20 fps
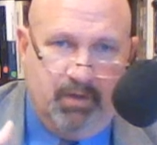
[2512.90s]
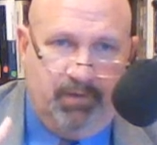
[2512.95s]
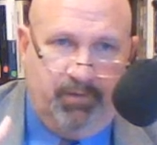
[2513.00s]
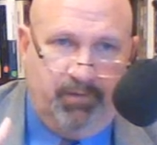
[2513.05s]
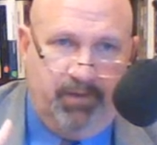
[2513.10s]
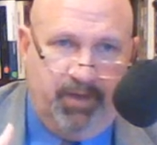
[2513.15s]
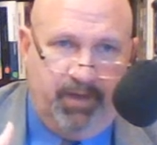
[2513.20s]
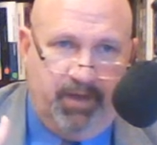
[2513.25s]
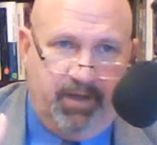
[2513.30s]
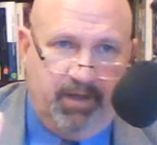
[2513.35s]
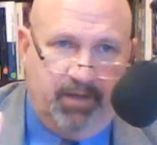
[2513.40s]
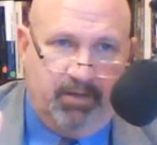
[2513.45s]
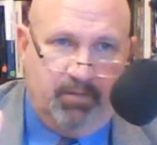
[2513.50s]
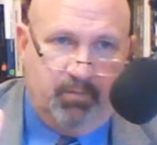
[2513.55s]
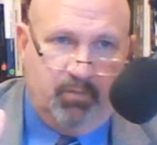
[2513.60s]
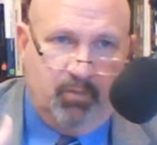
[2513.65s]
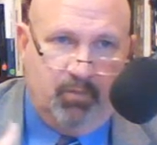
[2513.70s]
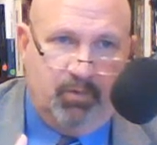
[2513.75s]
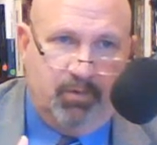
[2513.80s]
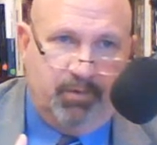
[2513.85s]
They
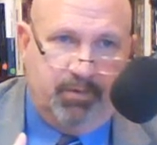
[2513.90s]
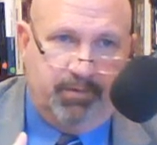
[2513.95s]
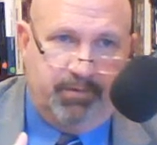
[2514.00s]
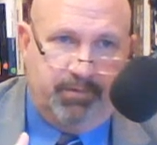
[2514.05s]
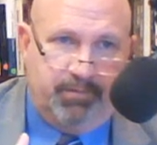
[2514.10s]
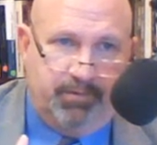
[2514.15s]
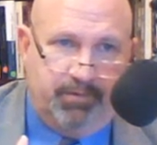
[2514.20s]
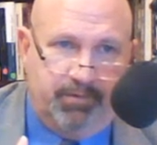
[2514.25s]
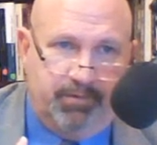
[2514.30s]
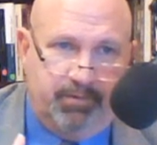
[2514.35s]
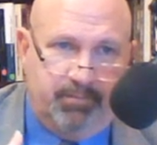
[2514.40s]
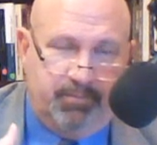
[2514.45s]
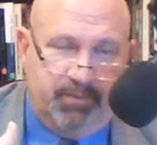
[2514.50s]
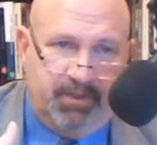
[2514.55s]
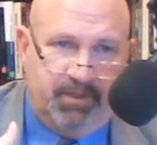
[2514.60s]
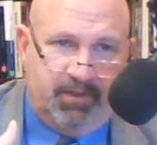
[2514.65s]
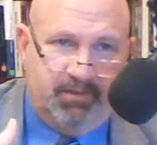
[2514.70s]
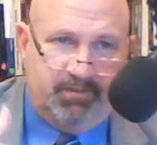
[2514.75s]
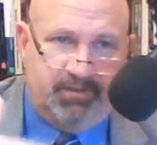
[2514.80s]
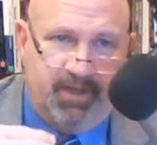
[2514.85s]
want,
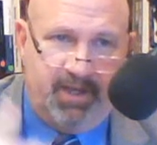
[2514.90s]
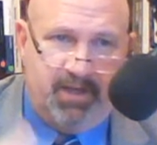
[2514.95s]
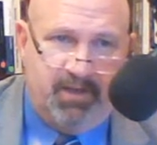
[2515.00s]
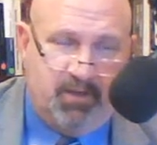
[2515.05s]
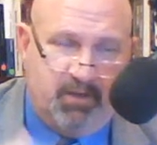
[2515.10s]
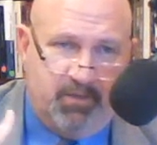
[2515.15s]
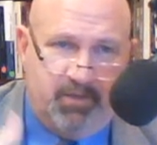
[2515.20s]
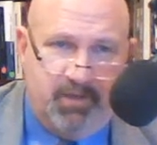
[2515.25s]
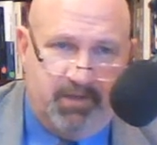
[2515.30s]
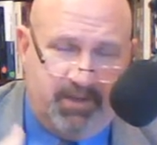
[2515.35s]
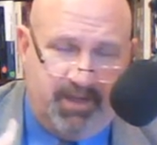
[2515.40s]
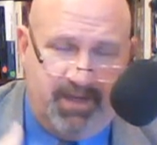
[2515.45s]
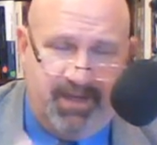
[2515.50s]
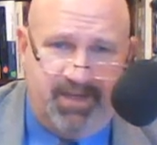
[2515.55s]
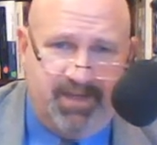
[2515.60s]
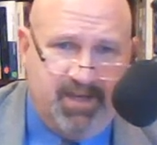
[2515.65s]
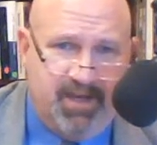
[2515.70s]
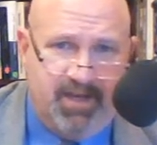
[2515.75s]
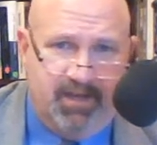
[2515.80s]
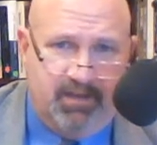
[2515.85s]
because they know that they
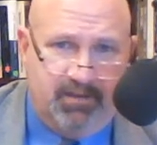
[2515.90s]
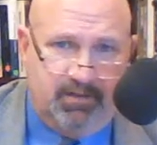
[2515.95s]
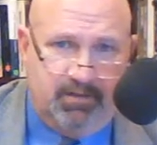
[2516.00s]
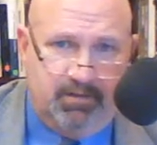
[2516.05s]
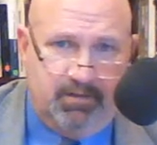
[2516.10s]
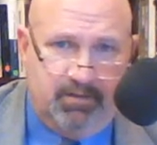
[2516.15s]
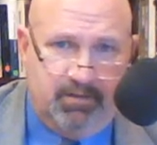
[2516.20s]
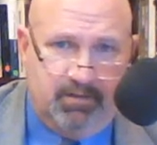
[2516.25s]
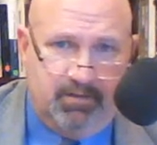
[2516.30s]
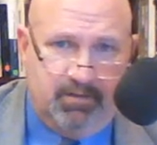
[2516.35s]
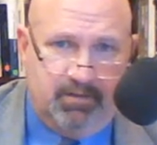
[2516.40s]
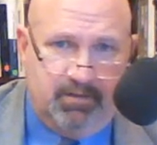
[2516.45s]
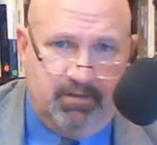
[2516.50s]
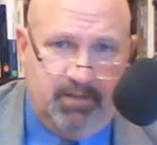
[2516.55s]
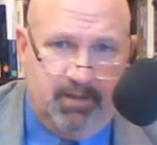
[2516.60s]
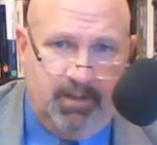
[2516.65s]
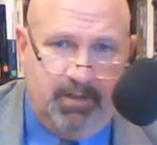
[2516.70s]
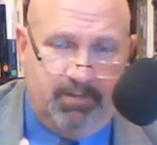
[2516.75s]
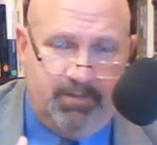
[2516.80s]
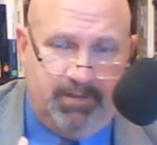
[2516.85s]
can't
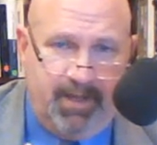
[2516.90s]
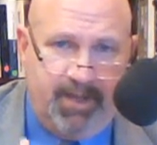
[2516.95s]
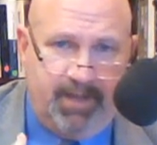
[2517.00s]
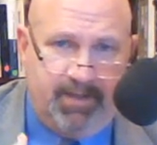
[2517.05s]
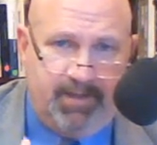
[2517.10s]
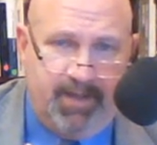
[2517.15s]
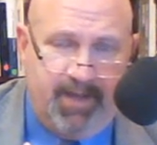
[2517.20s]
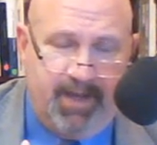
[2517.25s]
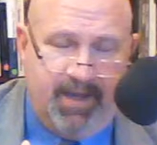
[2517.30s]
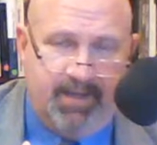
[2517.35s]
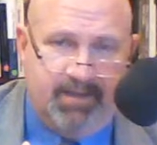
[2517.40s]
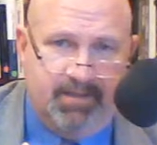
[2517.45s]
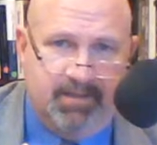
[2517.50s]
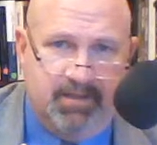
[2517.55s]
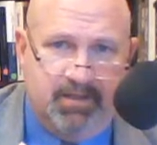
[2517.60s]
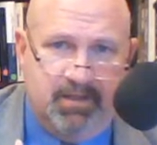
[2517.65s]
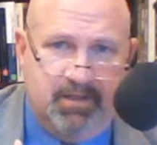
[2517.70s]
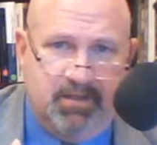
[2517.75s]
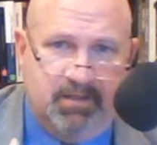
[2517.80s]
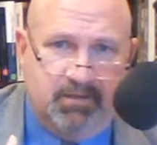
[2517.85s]
attain that,
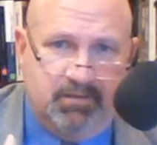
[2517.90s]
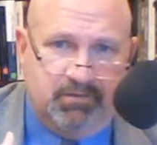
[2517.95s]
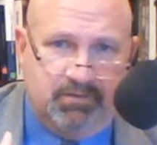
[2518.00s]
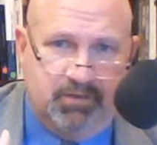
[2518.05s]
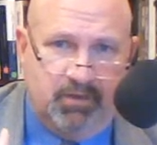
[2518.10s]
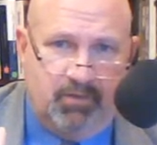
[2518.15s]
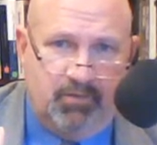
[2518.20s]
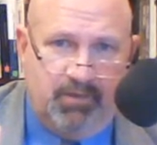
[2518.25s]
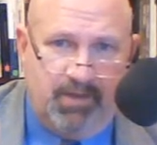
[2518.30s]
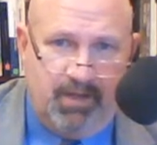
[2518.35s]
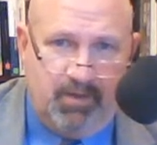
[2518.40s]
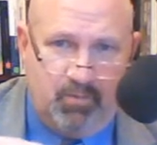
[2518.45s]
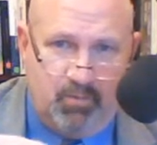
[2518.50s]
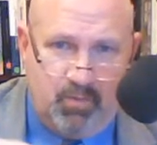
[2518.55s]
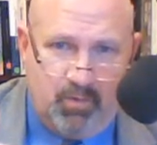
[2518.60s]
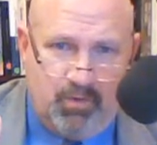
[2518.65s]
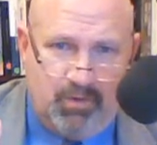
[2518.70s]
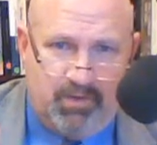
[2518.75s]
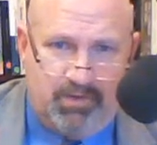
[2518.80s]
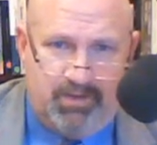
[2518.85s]
so they
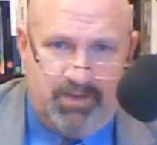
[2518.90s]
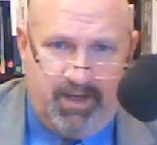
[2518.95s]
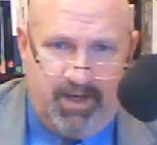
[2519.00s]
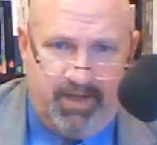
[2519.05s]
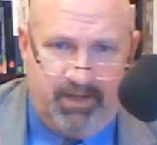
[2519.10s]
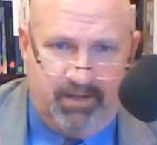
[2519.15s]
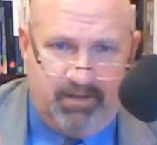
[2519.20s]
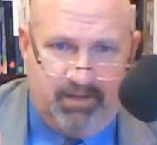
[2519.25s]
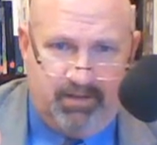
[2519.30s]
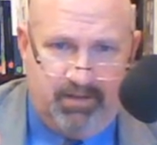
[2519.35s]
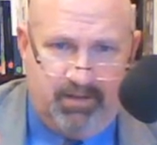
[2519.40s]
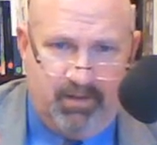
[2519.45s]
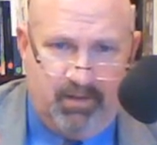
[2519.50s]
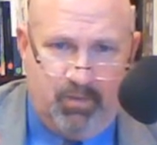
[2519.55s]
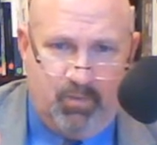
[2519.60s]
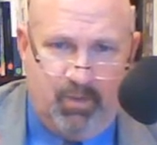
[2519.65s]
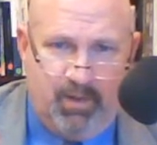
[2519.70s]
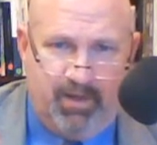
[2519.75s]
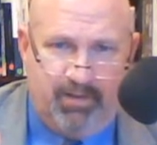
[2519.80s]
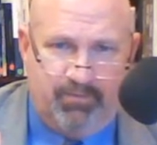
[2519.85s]
want to take it
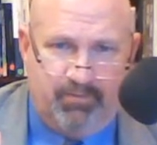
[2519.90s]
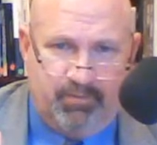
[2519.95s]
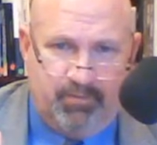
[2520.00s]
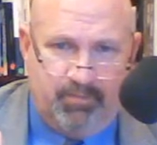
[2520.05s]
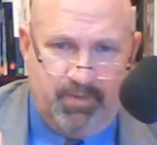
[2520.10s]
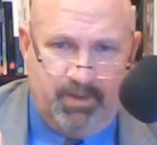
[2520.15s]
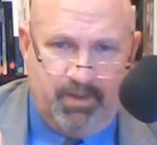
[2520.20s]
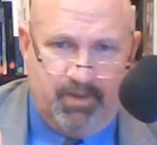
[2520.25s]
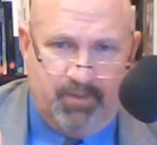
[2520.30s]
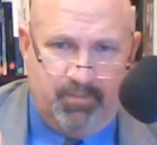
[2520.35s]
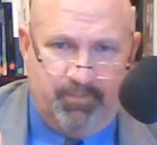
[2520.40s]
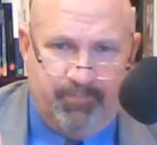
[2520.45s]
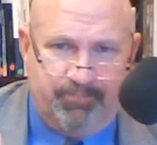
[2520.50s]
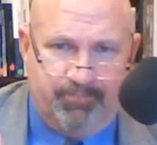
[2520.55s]
away from them.